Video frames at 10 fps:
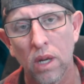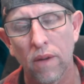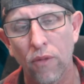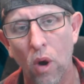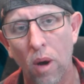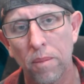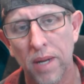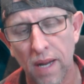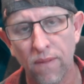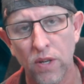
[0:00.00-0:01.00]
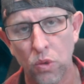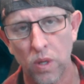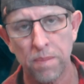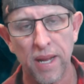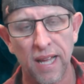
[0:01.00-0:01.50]
from
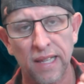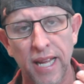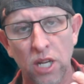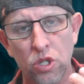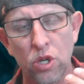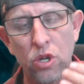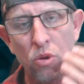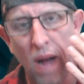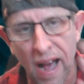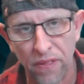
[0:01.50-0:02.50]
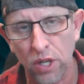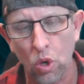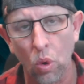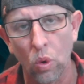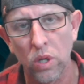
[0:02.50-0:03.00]
infantry but allows you to do other
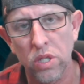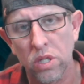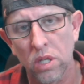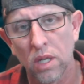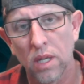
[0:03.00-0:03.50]
corps.